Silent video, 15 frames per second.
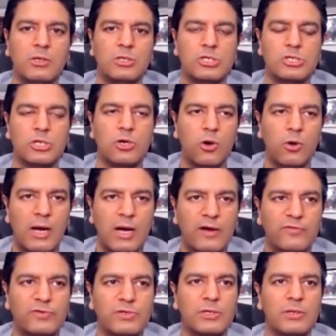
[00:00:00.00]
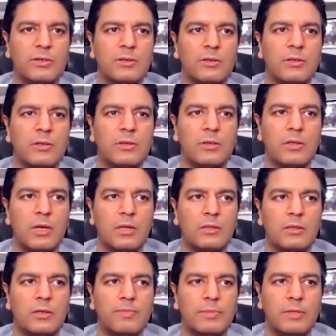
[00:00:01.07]
to go after
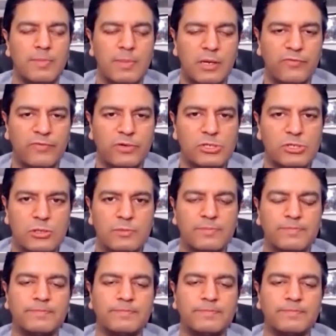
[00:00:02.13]
the bigger vision.